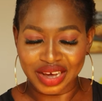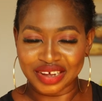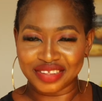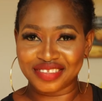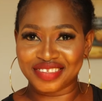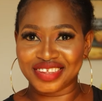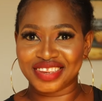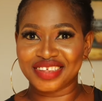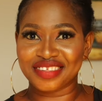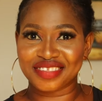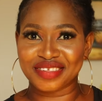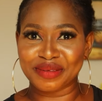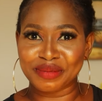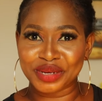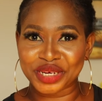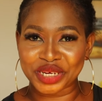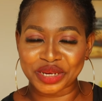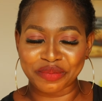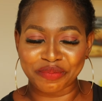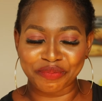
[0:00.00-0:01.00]

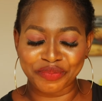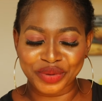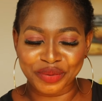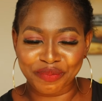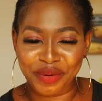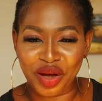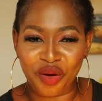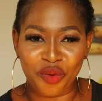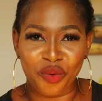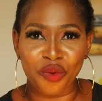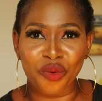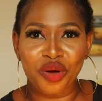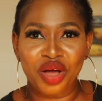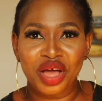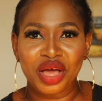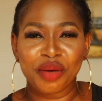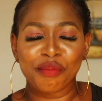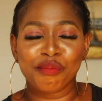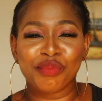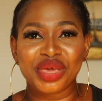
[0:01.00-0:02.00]
Citizenship, Bibao,
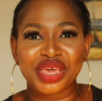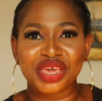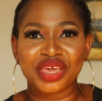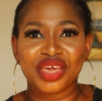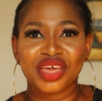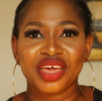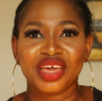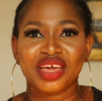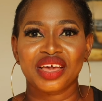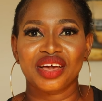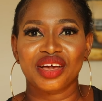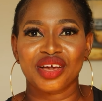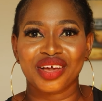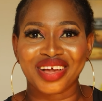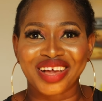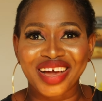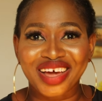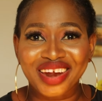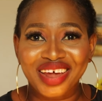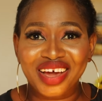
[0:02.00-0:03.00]
me,
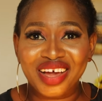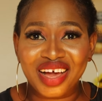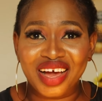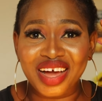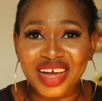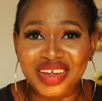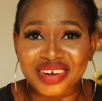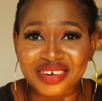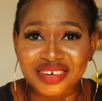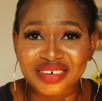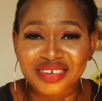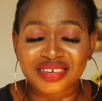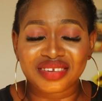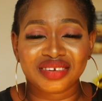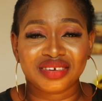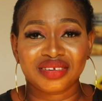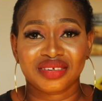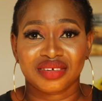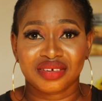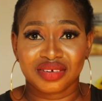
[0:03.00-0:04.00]
Ghana card.
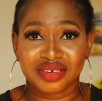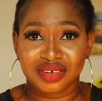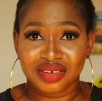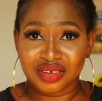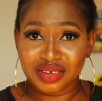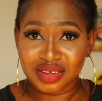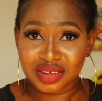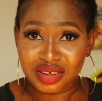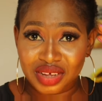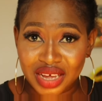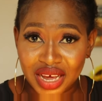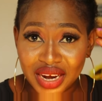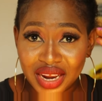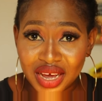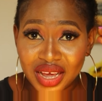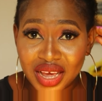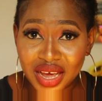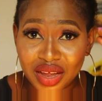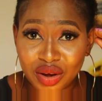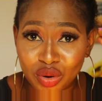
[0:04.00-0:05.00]

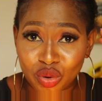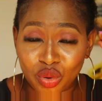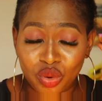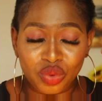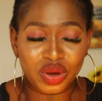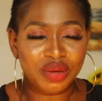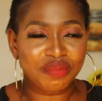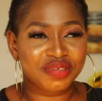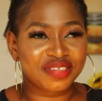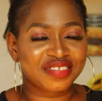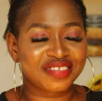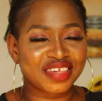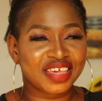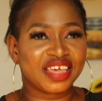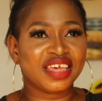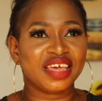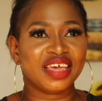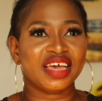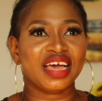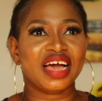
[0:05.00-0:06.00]
Ghana card, when we
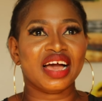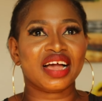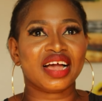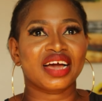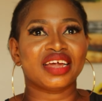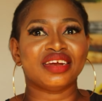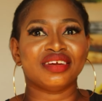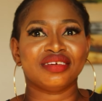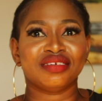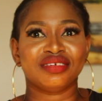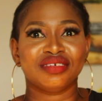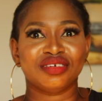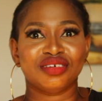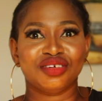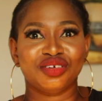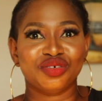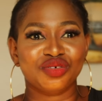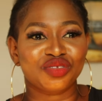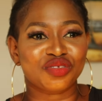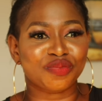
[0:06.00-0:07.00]
say I can
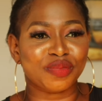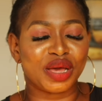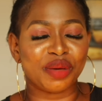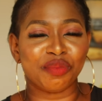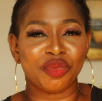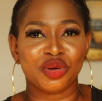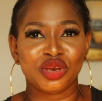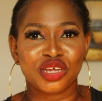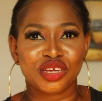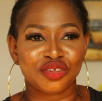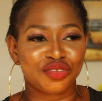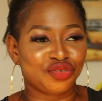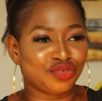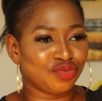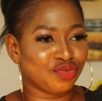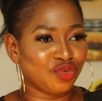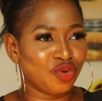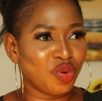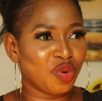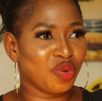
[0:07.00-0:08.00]
use my money
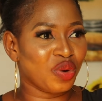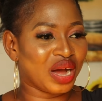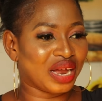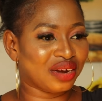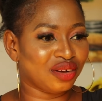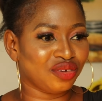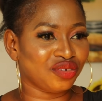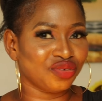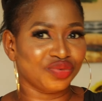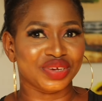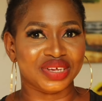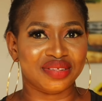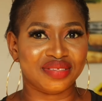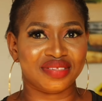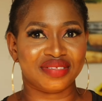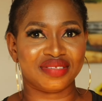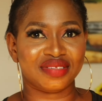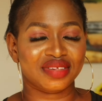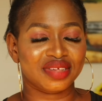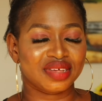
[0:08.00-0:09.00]
to go and do
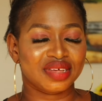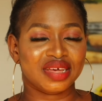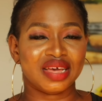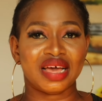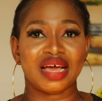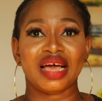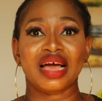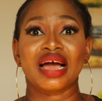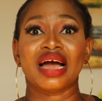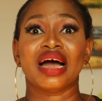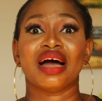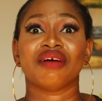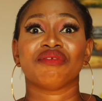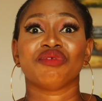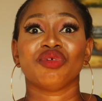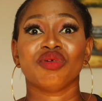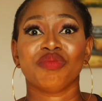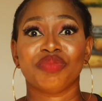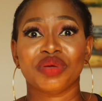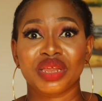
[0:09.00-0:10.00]
it, I have
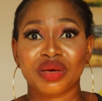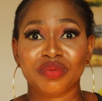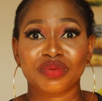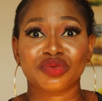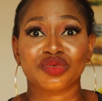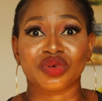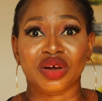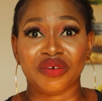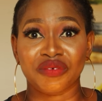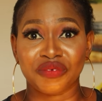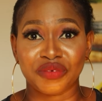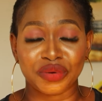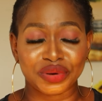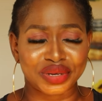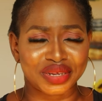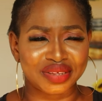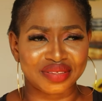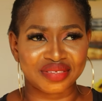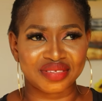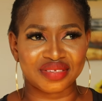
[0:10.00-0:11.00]
not been able to
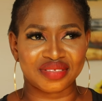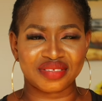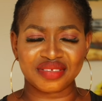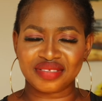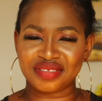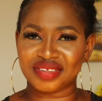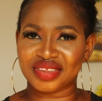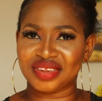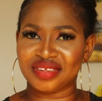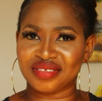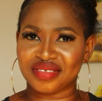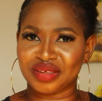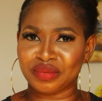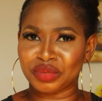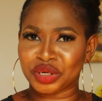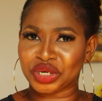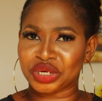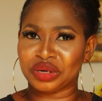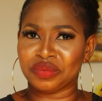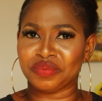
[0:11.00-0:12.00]
afford it. Is this
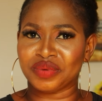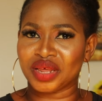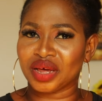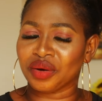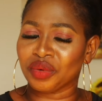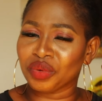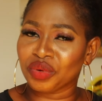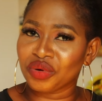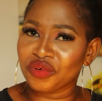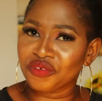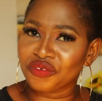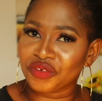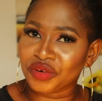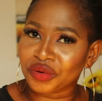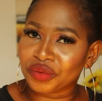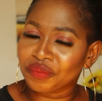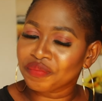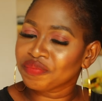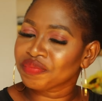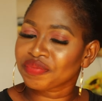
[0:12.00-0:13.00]
citizenship that I will go
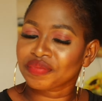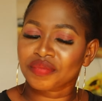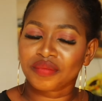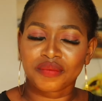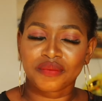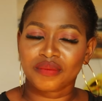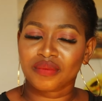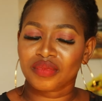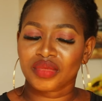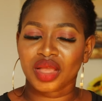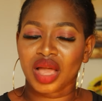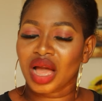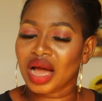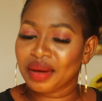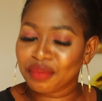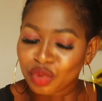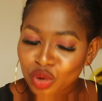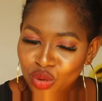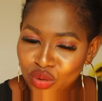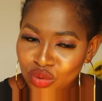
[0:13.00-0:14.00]
for?
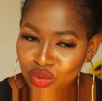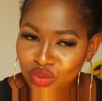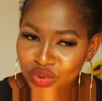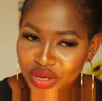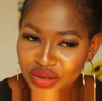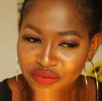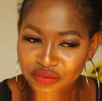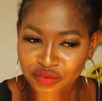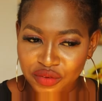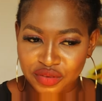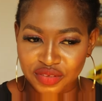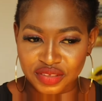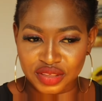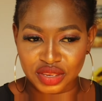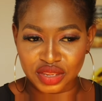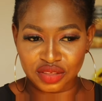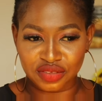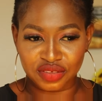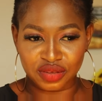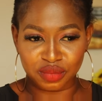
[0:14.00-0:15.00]
I'm not looking for
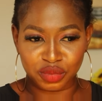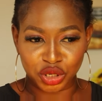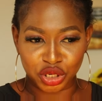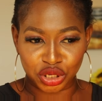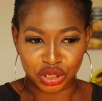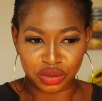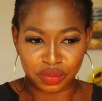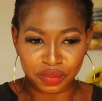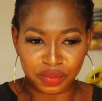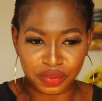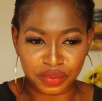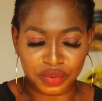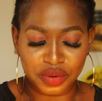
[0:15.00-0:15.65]
citizenship